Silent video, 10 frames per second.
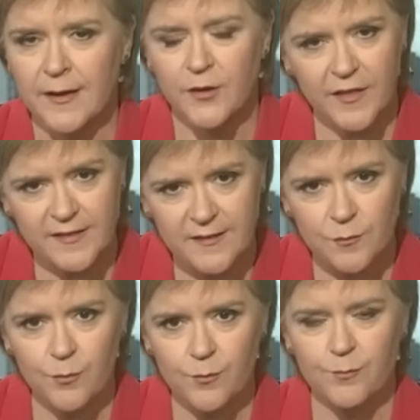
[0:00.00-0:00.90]
No, this is
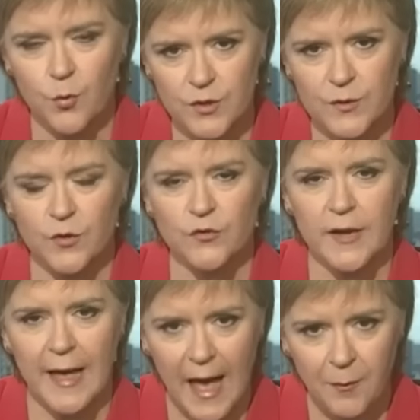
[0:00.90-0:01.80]
important. What's
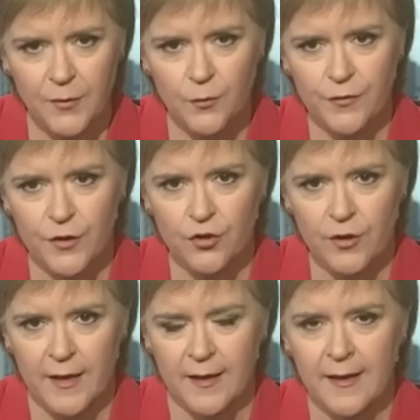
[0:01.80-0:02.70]
going to happen with the
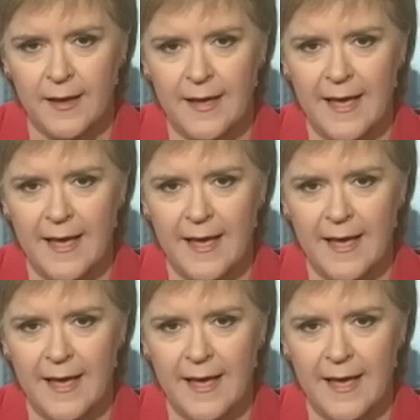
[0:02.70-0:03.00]
UK